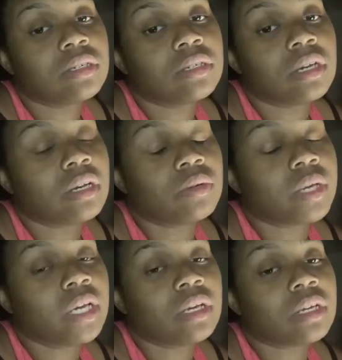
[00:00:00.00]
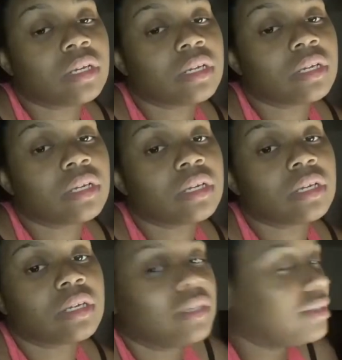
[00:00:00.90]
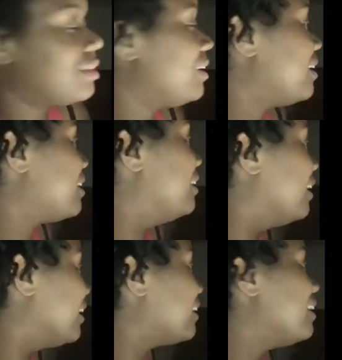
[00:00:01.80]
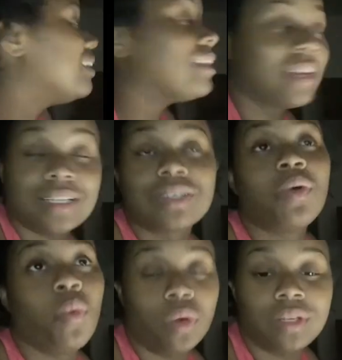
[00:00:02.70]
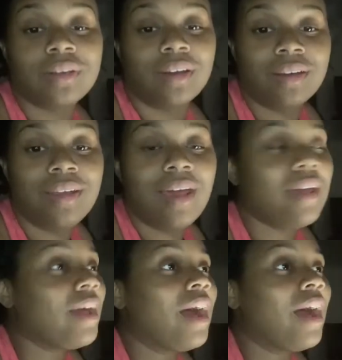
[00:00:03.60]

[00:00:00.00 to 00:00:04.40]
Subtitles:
I don't care. like it's an ordinary day.